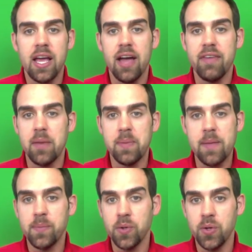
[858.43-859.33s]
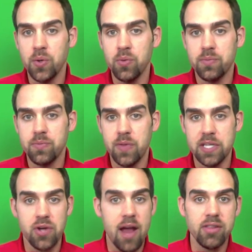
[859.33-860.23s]
I've had people who they
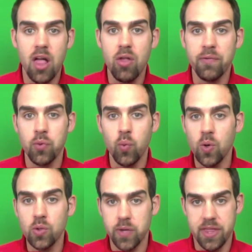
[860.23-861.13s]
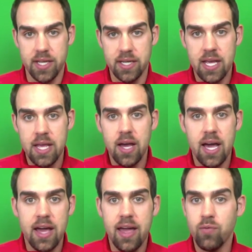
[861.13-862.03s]
travel all over the world with it.
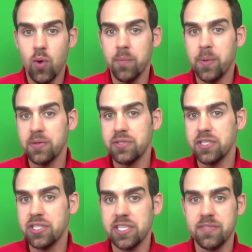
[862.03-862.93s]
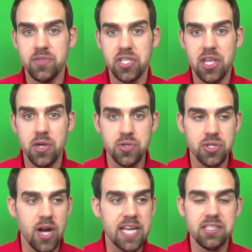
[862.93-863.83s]
I have one person, she used
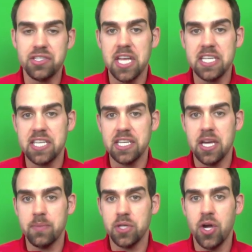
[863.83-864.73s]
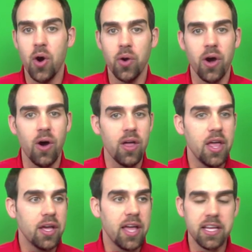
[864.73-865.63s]
her Isagenix income to go to
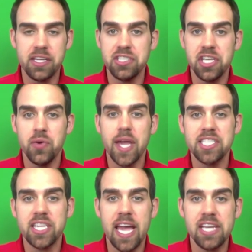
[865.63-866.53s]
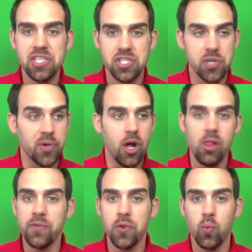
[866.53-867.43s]
continuing education. She went all
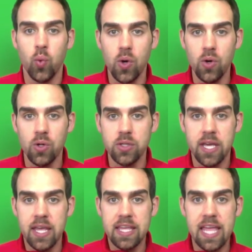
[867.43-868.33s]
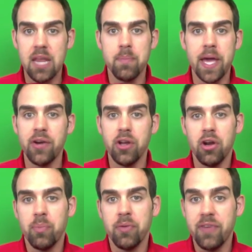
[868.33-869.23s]
over the world getting better at
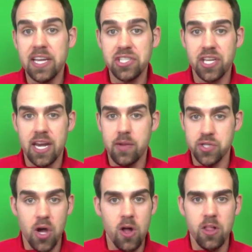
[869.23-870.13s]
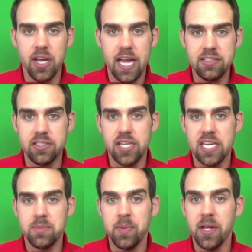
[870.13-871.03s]
her profession, and it was all on
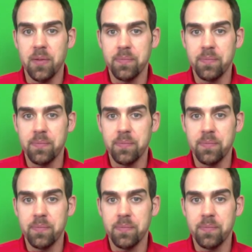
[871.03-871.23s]
Isagenix bill.